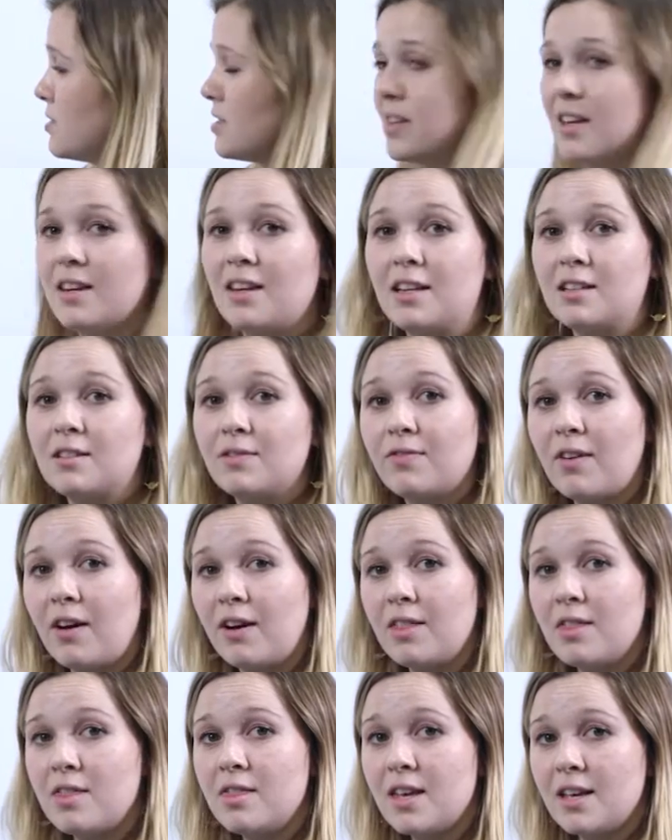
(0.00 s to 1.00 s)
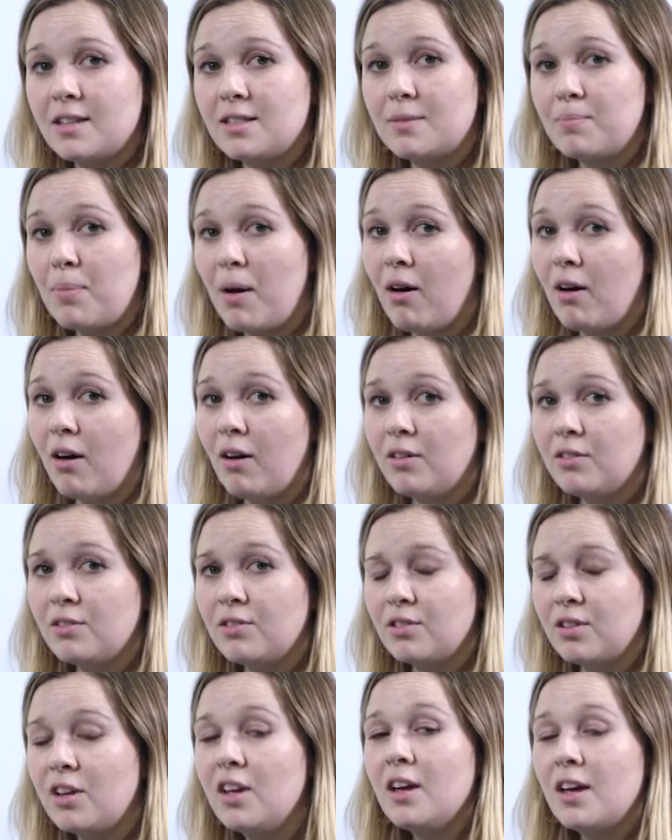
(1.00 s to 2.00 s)
that they need to find this
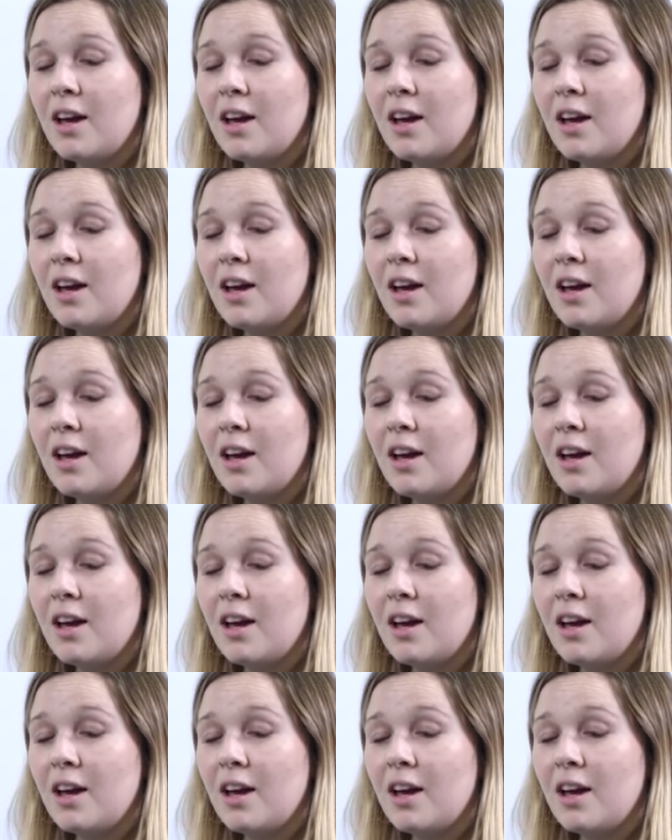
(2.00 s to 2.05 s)
part.